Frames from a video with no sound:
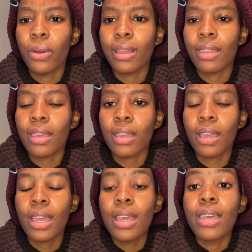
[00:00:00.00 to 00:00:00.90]
I think
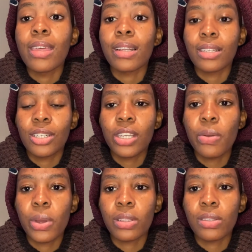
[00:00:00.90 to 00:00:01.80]
that she
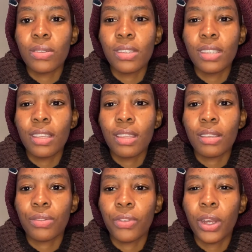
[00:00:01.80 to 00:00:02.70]
wants to see this
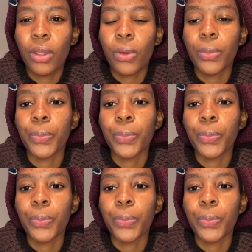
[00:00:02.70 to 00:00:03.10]
video.